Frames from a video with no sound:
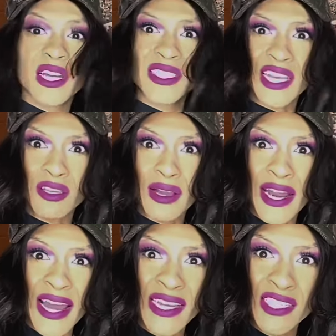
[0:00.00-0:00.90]
it's like you got
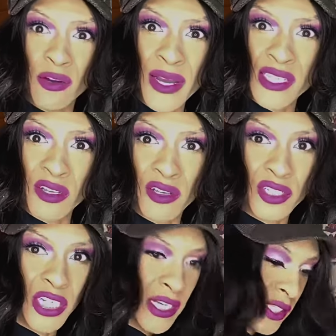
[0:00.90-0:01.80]
an SOS on your
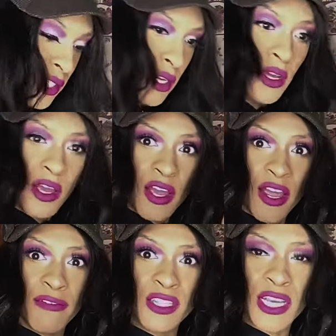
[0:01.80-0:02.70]
chest.
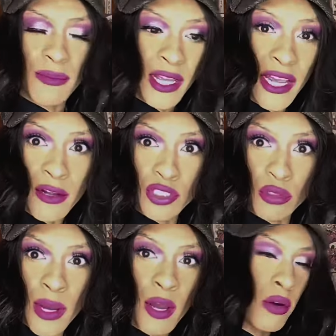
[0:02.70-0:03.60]
Every time they count
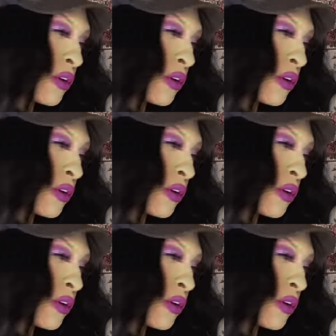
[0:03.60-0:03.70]
you out,